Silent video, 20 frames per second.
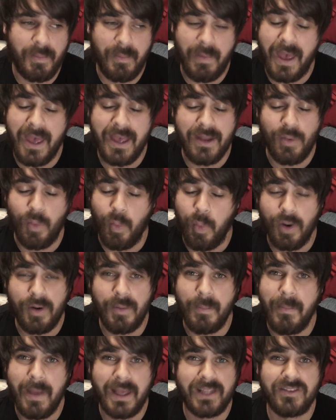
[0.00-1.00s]
Man, what
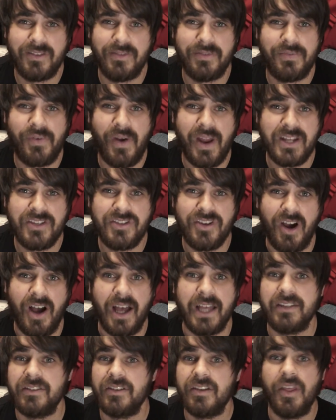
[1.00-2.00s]
a massive
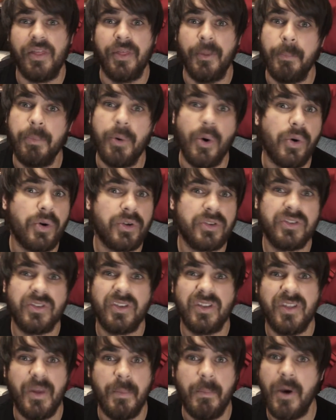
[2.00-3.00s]
franchise. The
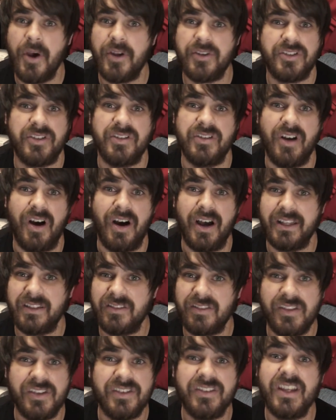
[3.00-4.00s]
books, the
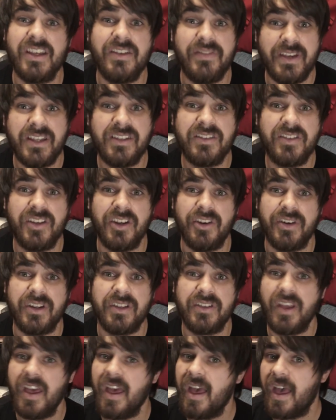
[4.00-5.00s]
merchandise, the TV
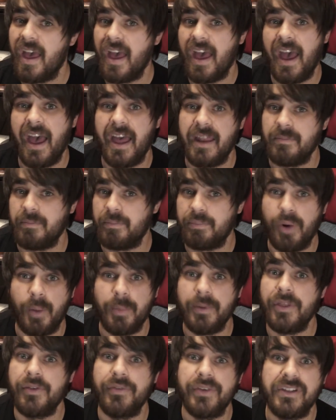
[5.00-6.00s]
series, and
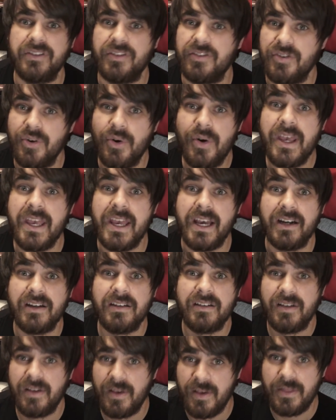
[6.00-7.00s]
probably the reason you're here,
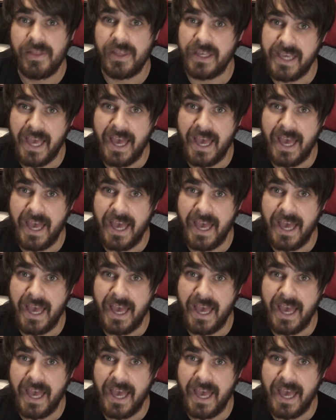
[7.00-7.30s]
the